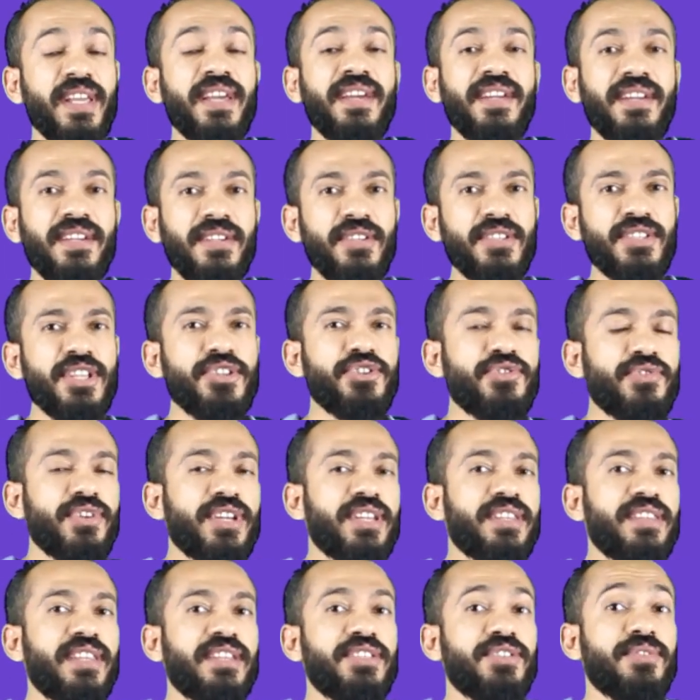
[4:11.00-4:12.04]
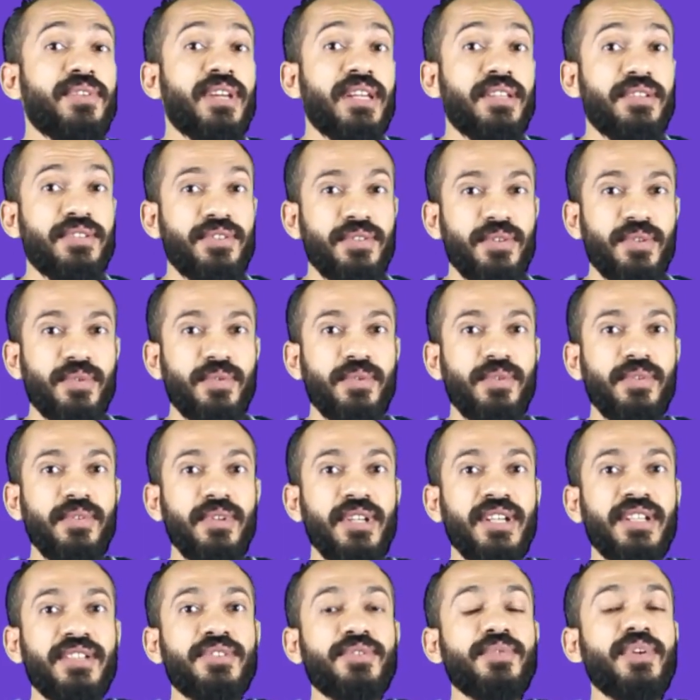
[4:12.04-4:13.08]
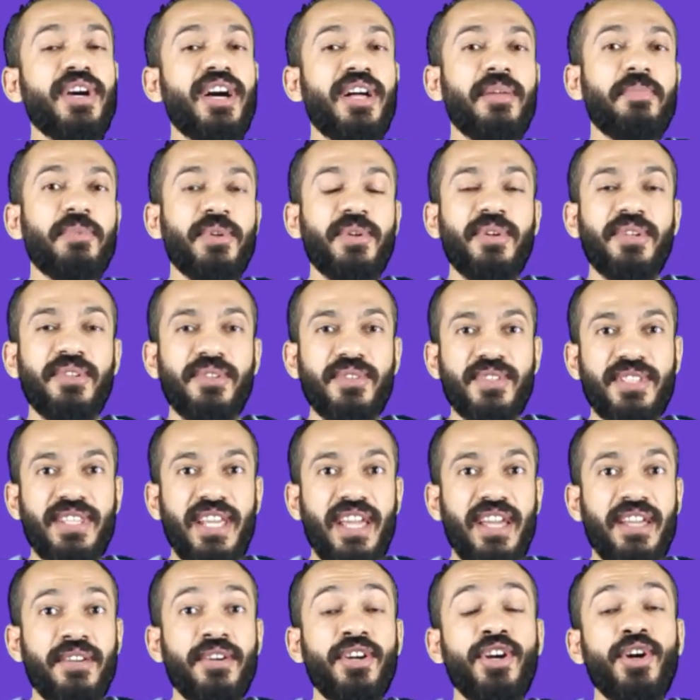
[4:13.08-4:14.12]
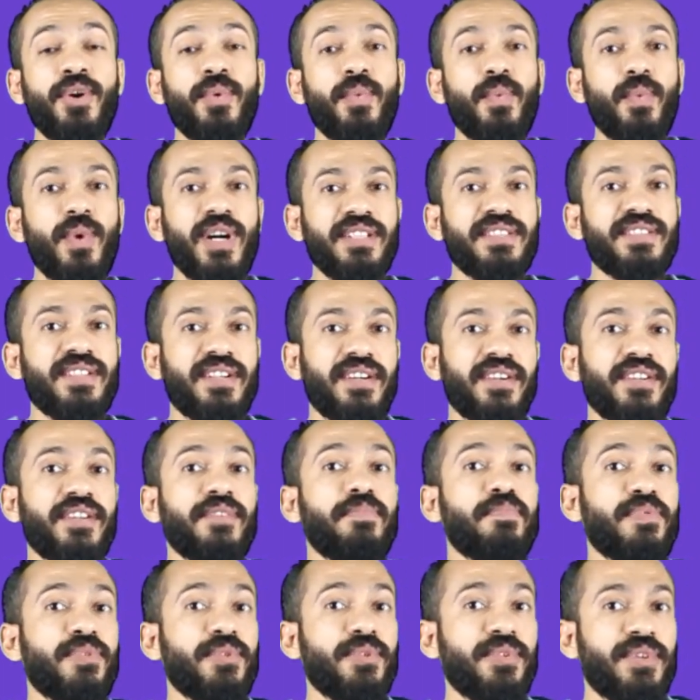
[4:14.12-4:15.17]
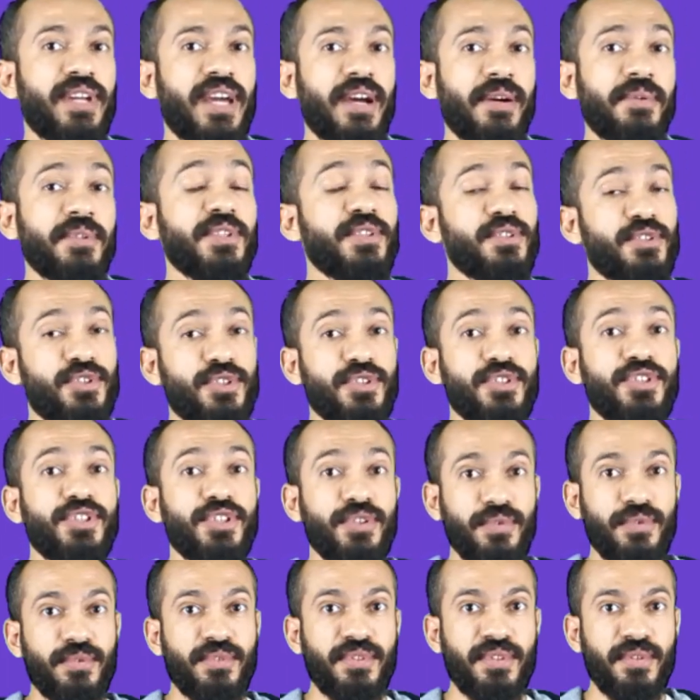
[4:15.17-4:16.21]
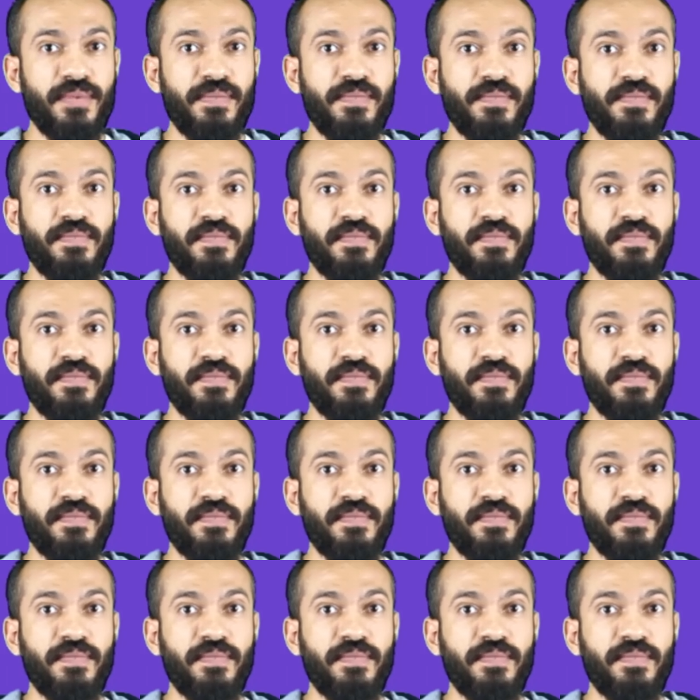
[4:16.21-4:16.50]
Here's a trick that you can do to help you understand what kind of pronoun you should use.